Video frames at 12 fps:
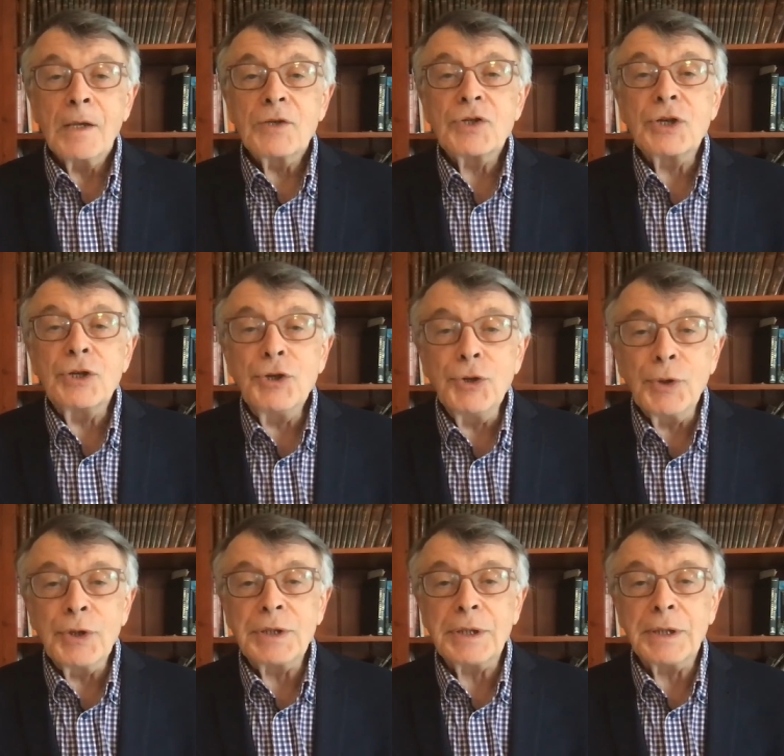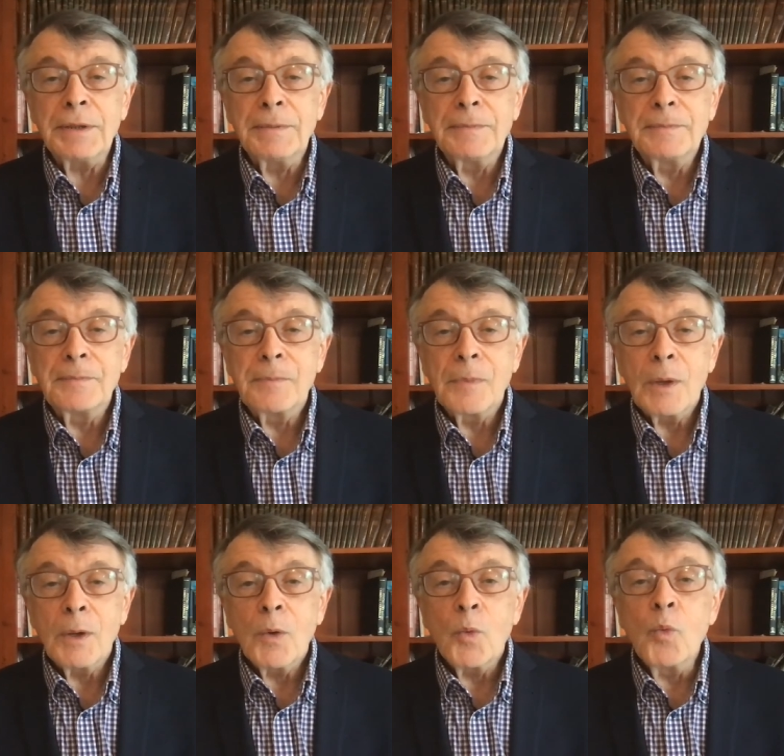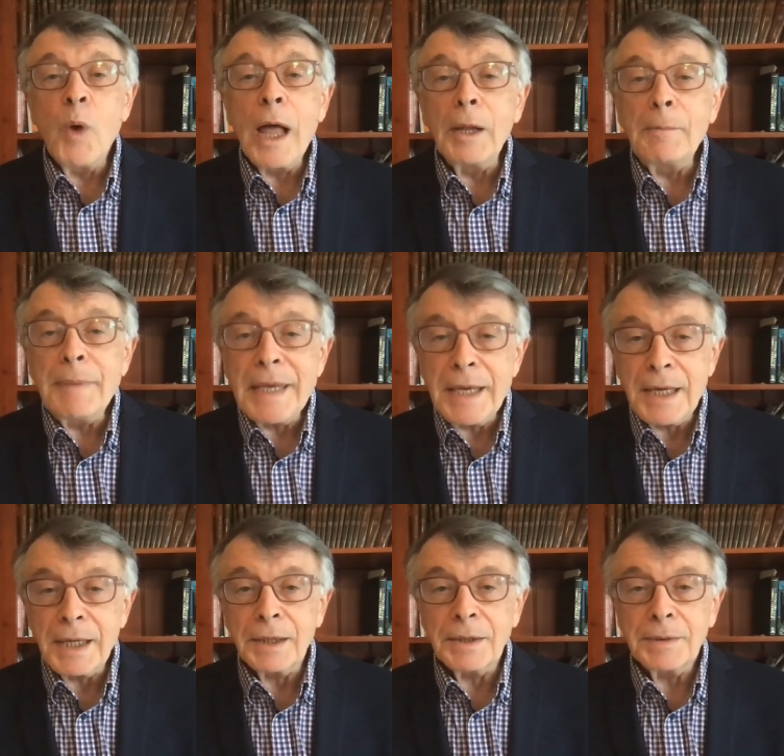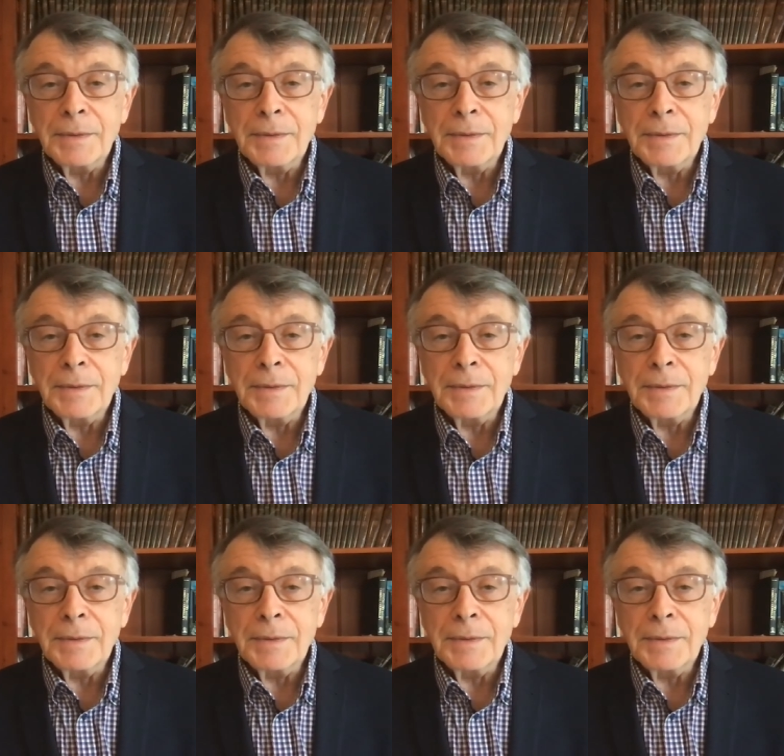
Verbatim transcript: security, well-being.